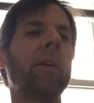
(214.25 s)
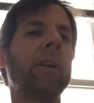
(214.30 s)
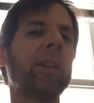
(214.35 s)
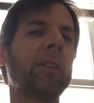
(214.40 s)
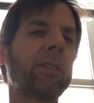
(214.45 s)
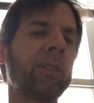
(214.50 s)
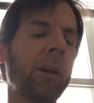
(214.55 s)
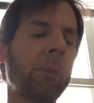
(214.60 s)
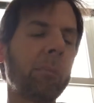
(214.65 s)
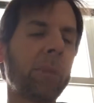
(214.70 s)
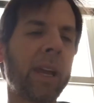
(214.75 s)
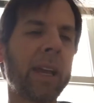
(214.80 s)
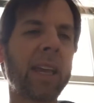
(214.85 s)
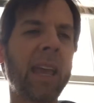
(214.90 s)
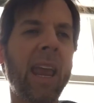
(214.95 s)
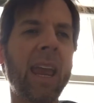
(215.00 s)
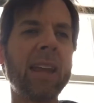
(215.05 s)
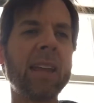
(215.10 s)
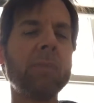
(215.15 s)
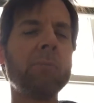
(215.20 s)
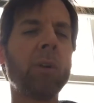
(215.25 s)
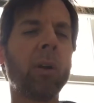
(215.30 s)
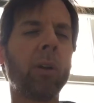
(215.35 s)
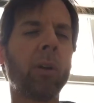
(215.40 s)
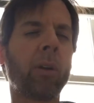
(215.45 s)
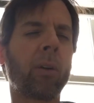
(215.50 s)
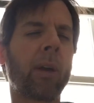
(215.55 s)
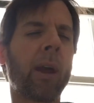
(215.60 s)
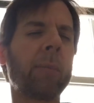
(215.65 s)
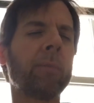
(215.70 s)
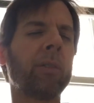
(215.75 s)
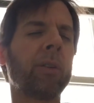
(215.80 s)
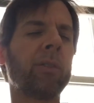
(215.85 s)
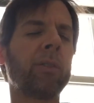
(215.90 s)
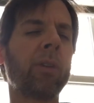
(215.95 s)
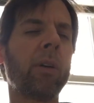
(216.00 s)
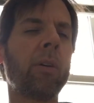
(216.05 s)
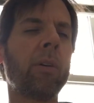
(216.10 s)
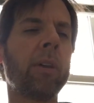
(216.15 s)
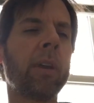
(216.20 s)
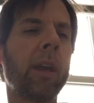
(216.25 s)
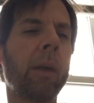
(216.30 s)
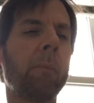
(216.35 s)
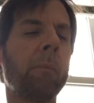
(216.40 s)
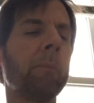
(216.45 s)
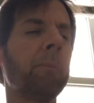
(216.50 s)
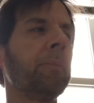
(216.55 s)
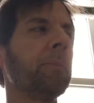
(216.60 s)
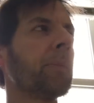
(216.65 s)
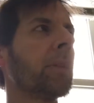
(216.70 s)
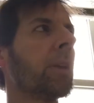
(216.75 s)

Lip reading: and it's something like 80 milligrams of sodium.